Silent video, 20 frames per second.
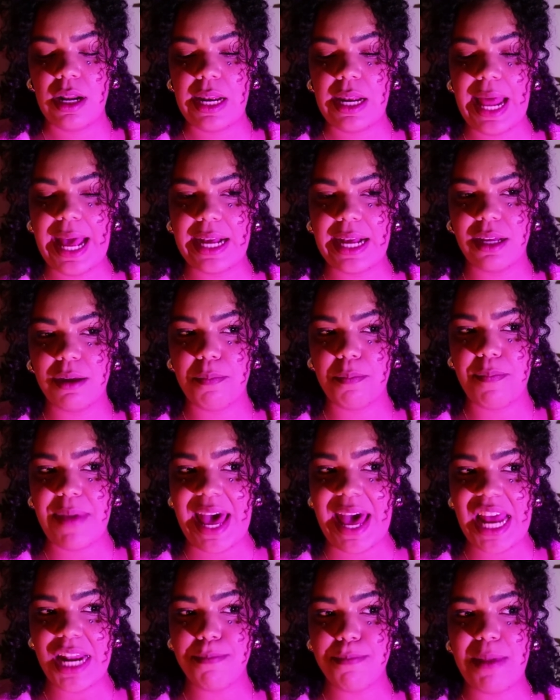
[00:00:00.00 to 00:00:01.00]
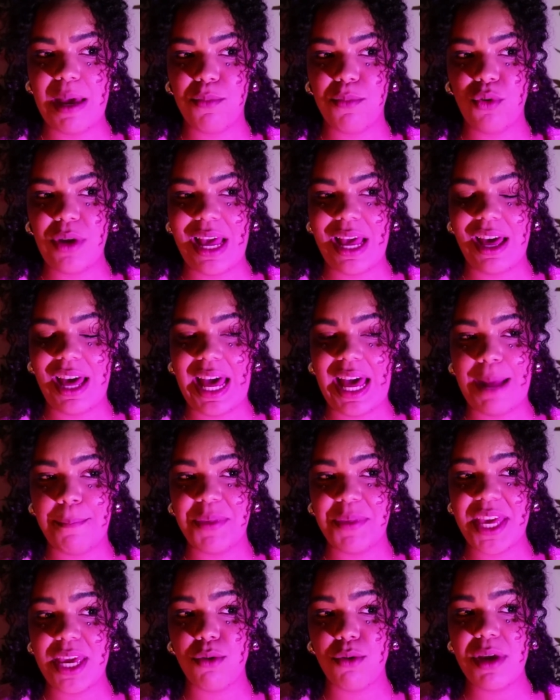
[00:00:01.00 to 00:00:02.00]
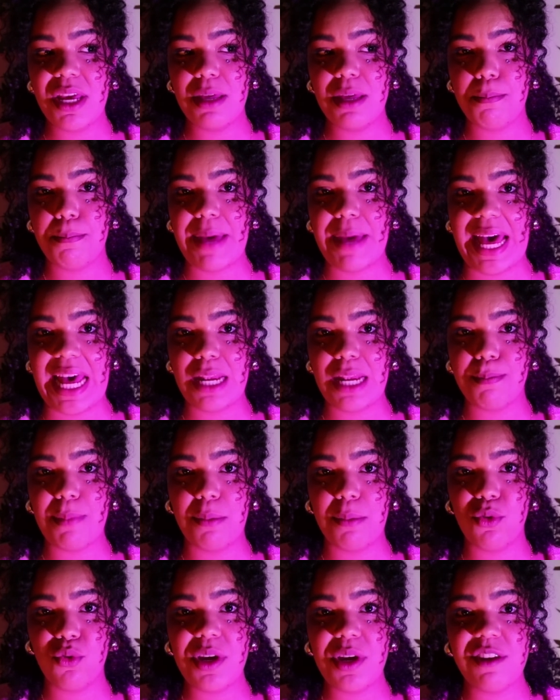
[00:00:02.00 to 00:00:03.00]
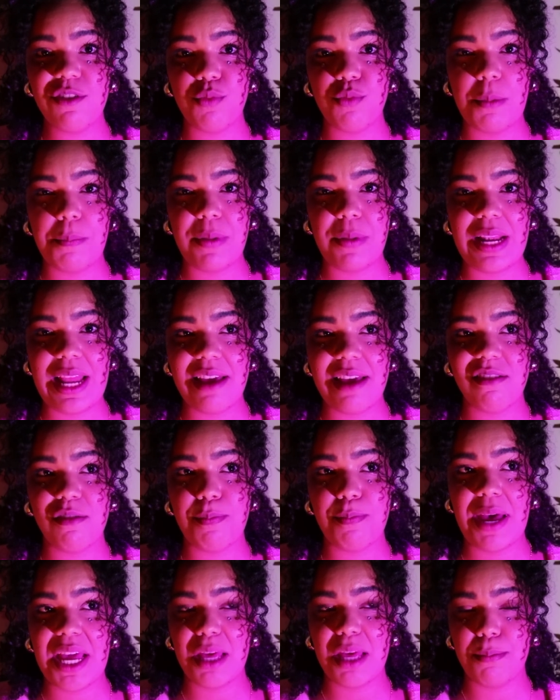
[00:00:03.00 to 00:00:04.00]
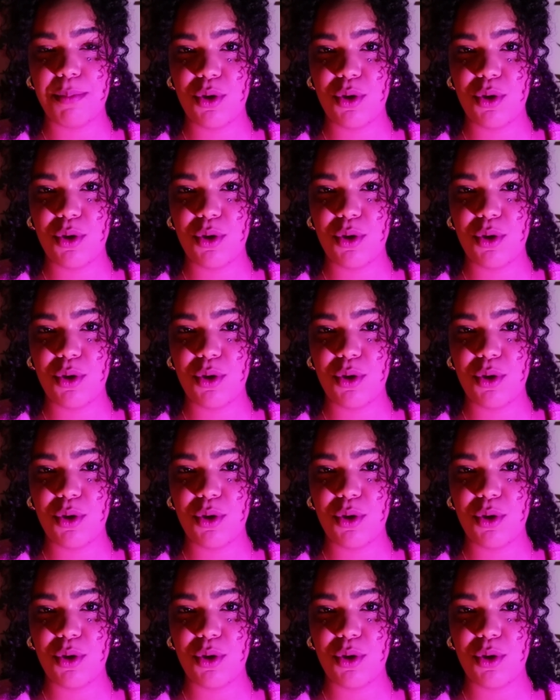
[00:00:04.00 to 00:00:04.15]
like a bad memory. I'm hearing a bad memory is replaced by a